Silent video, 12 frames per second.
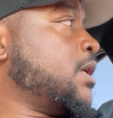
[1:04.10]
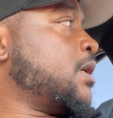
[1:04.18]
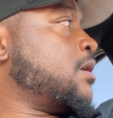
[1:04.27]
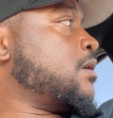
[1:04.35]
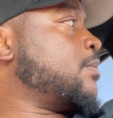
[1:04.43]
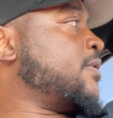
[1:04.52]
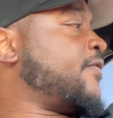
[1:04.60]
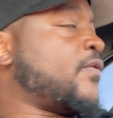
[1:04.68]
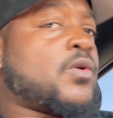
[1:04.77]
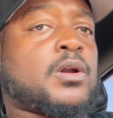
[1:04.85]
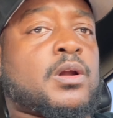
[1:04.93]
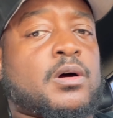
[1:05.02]
here
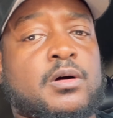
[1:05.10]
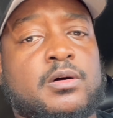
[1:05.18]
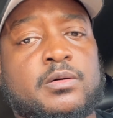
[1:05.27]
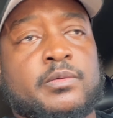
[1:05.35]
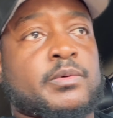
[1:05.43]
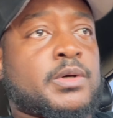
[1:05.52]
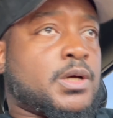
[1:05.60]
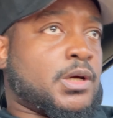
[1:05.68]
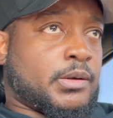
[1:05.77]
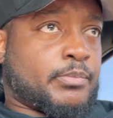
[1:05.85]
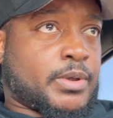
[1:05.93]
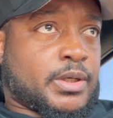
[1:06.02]
before long.
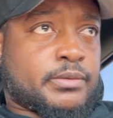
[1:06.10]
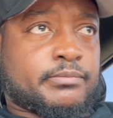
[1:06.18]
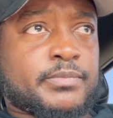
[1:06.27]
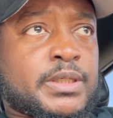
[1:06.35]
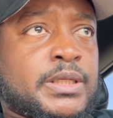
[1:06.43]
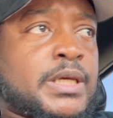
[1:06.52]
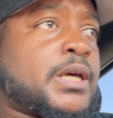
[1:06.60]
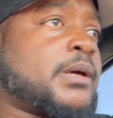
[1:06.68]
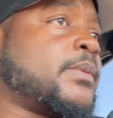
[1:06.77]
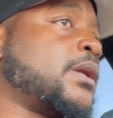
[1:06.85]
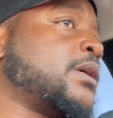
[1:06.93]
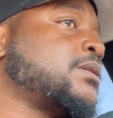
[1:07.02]
But again,
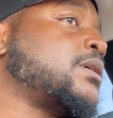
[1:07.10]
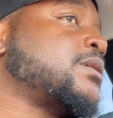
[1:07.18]
man, as I